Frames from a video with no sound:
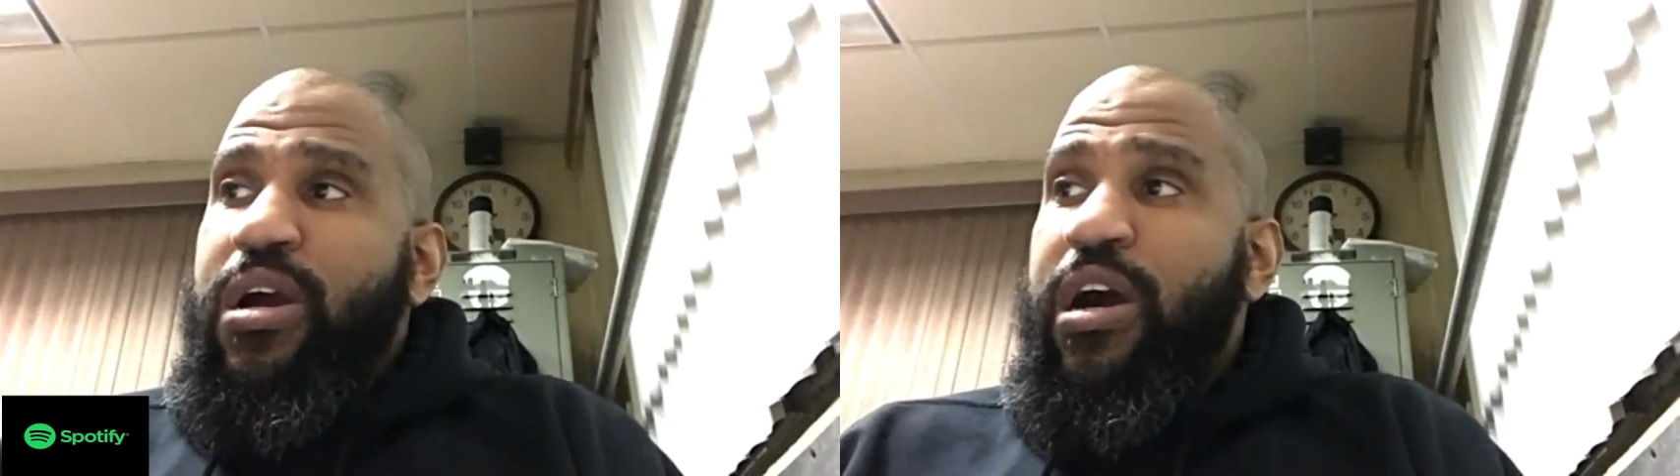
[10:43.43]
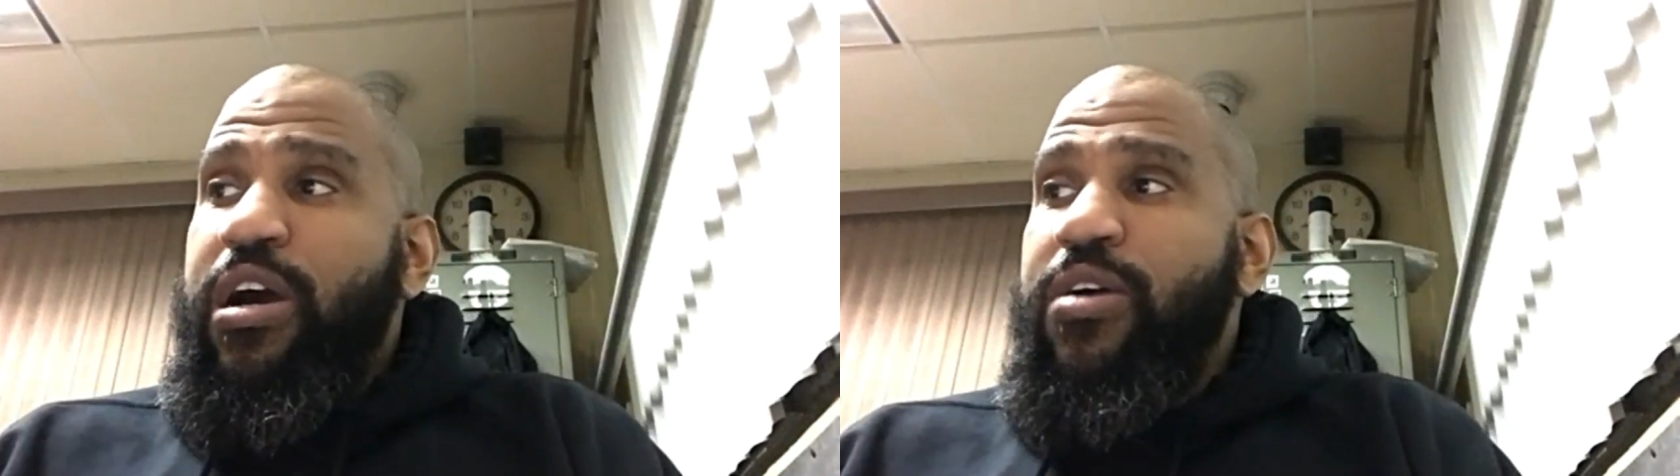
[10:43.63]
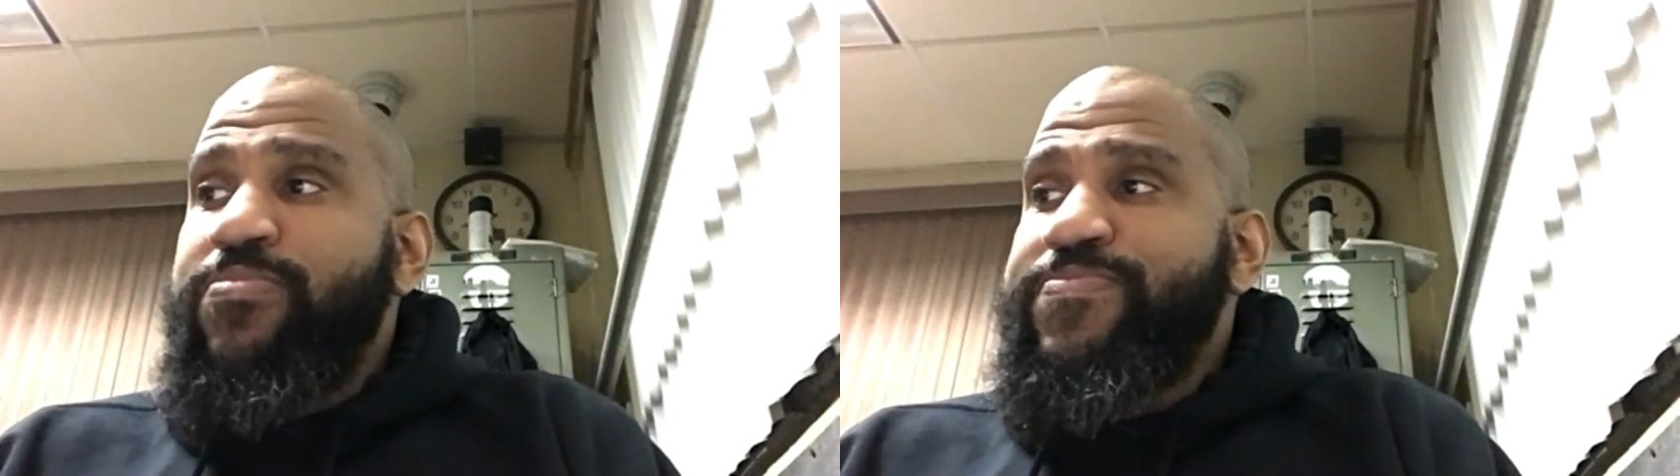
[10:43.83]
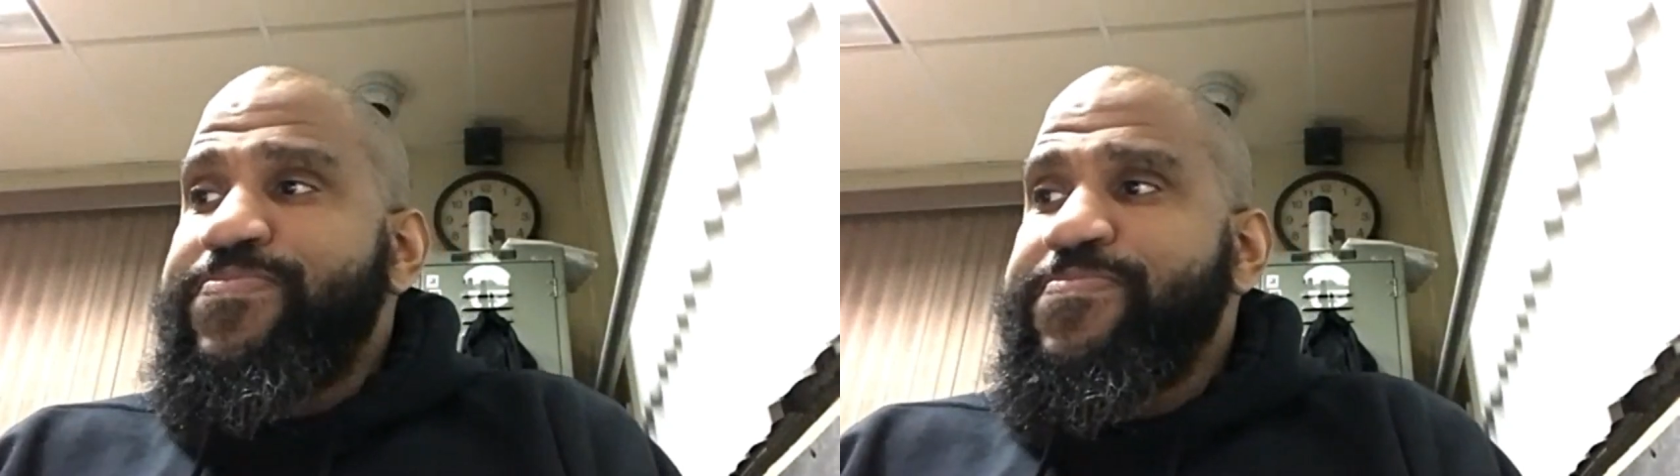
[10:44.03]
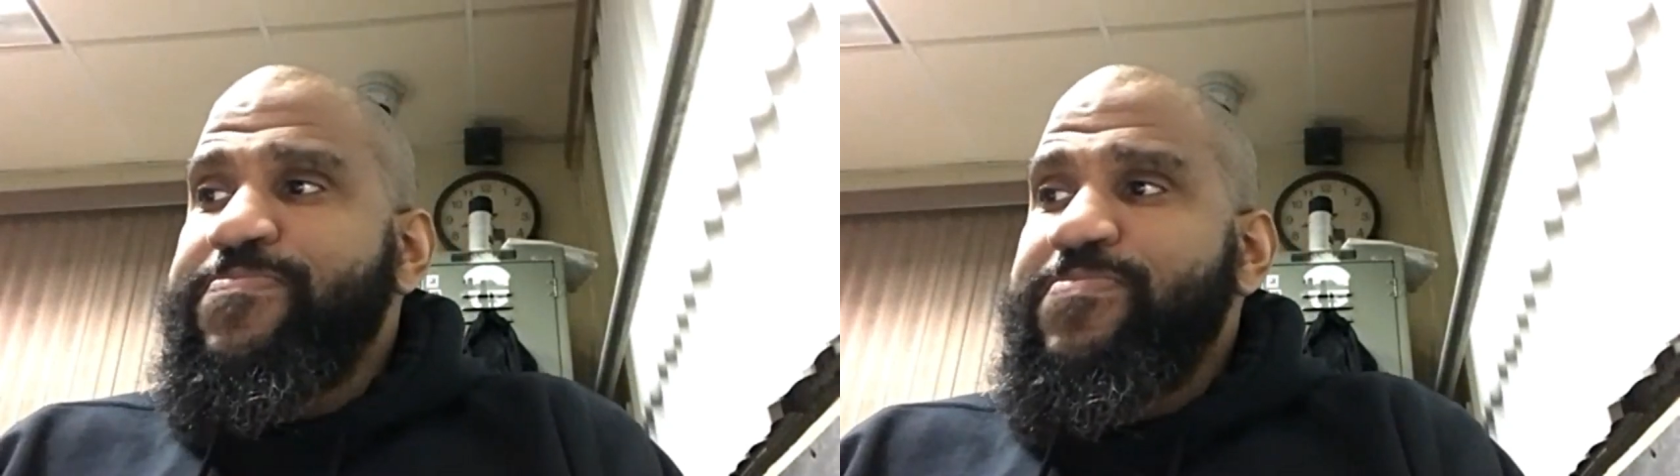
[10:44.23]

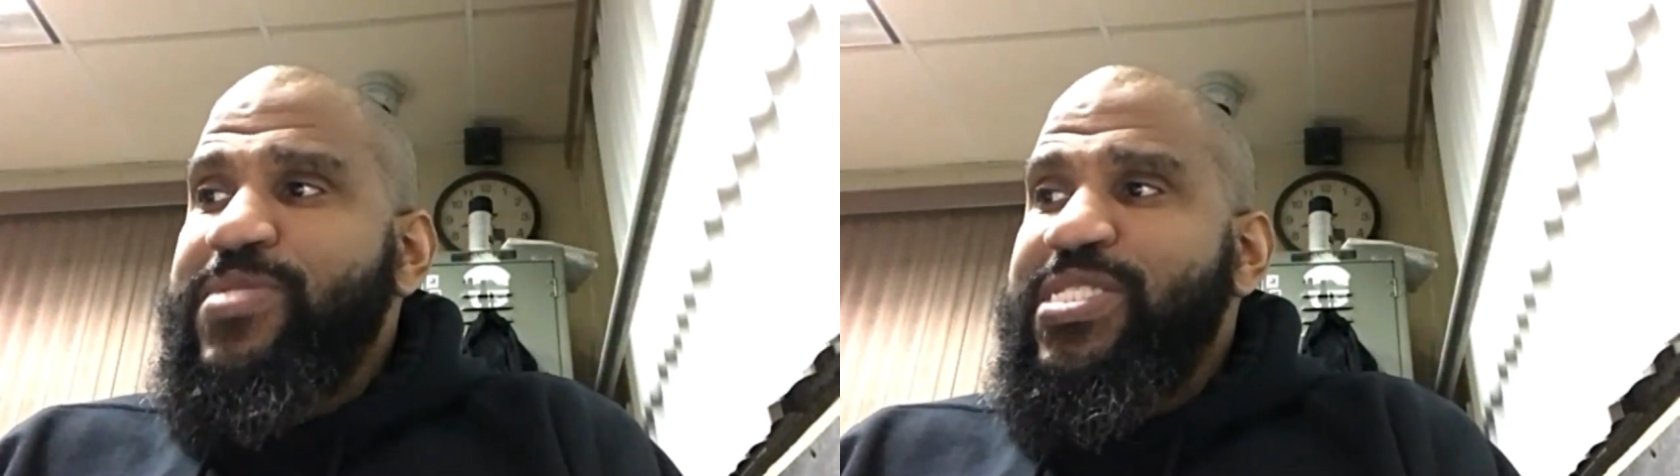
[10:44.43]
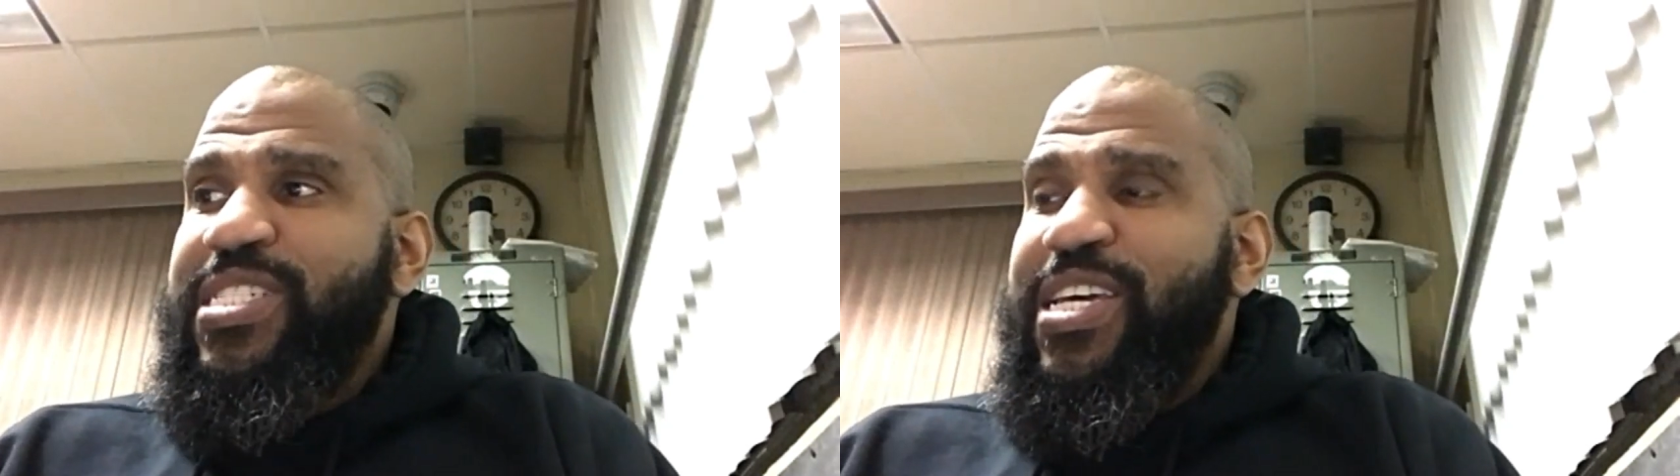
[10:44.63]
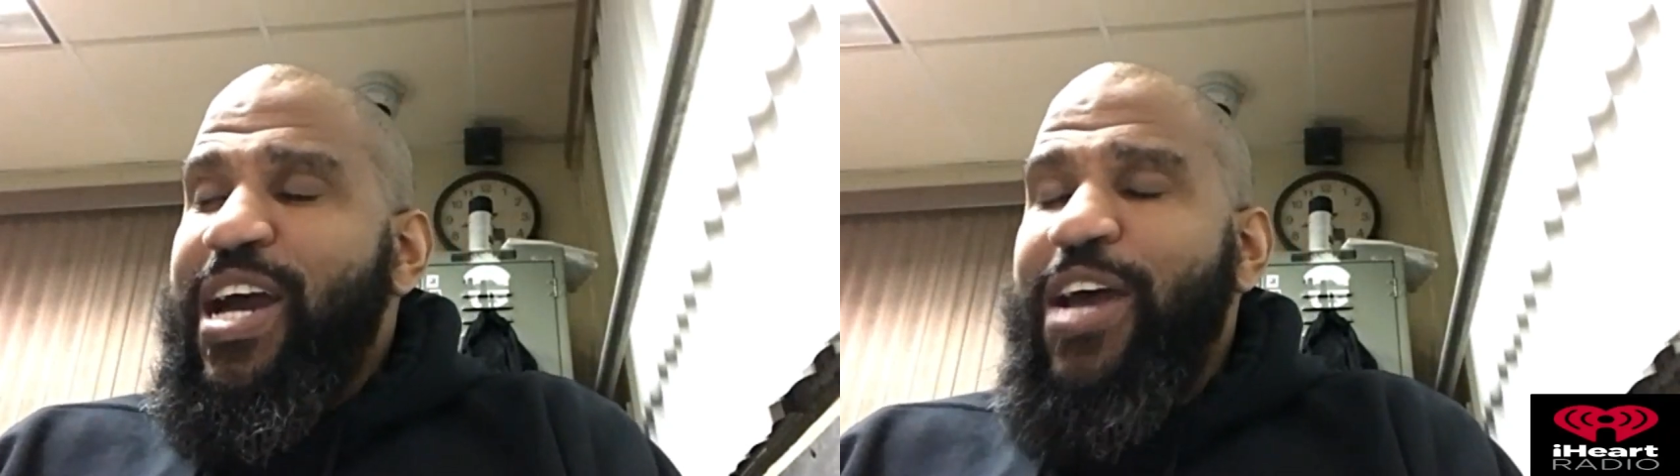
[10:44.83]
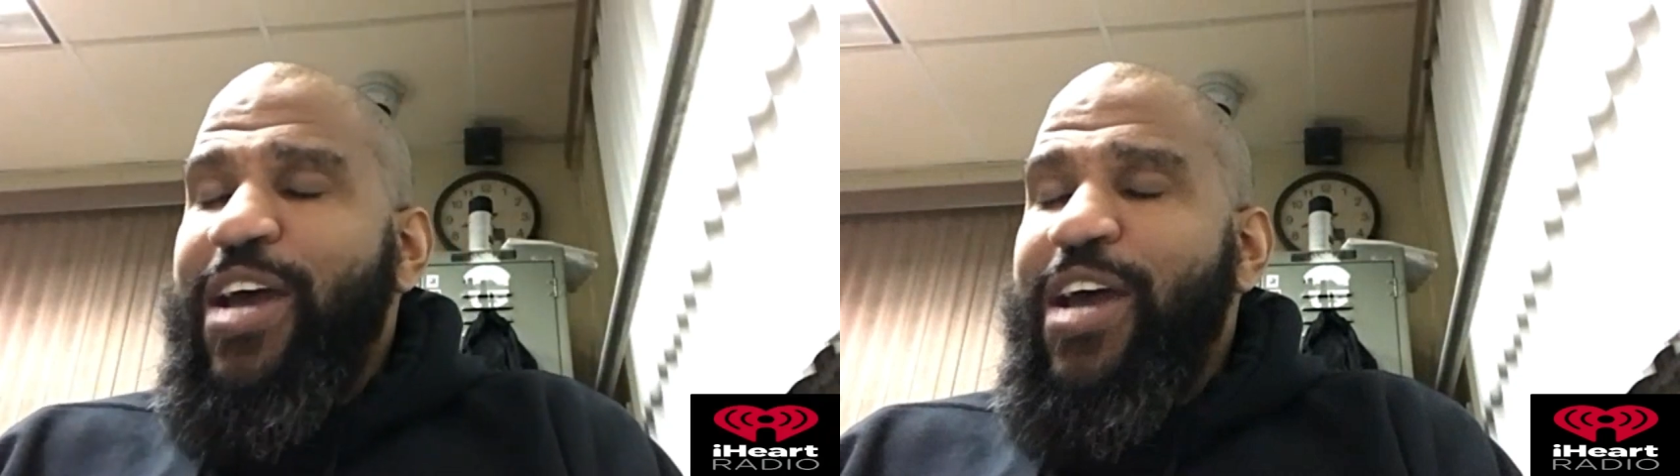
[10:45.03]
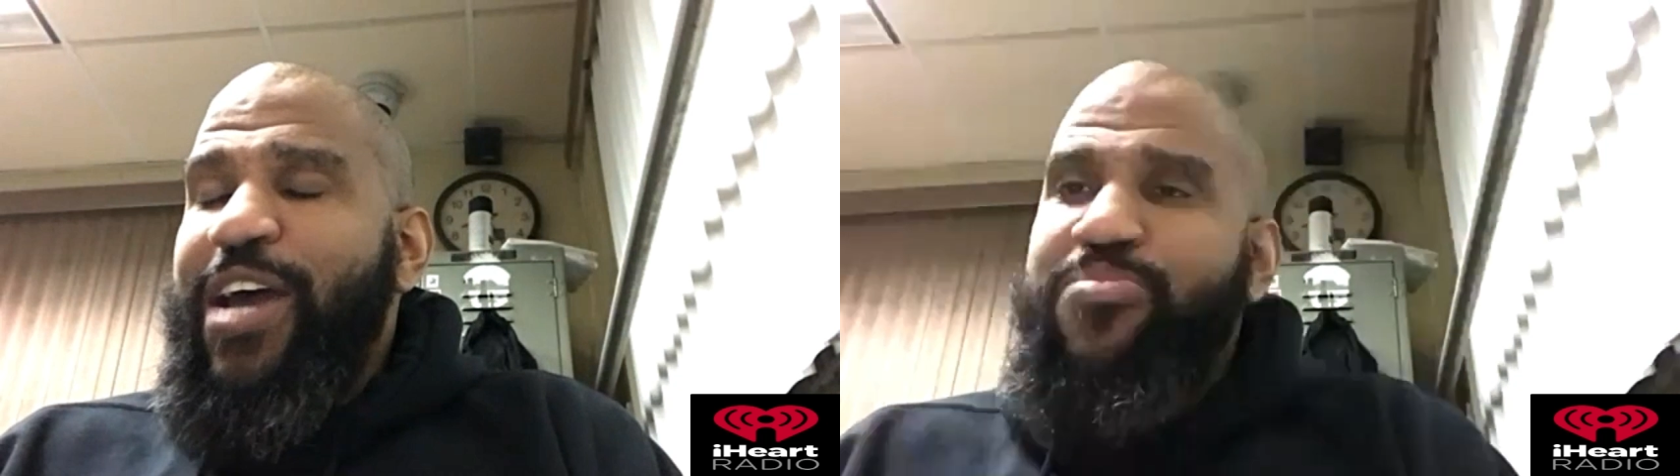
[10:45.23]
I don't
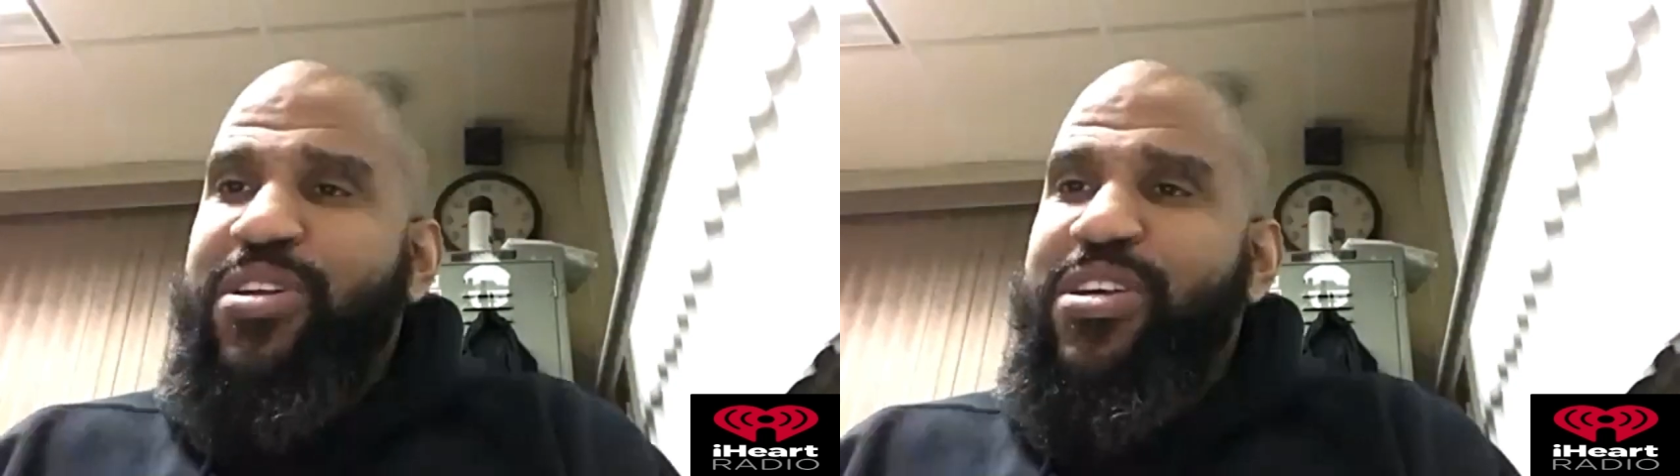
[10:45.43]
know, man,